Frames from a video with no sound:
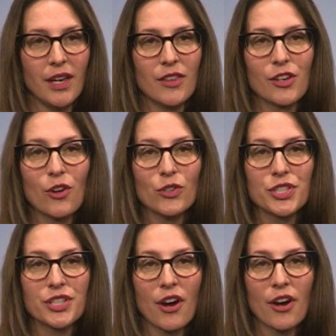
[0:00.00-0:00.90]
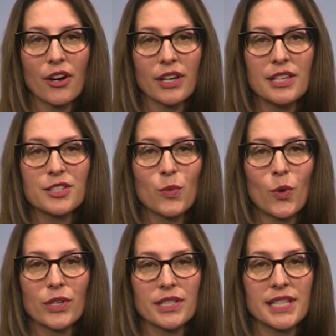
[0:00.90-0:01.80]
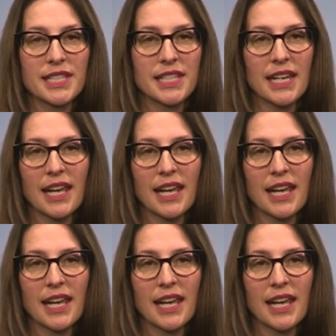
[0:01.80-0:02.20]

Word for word: The Gold Star is awarded to state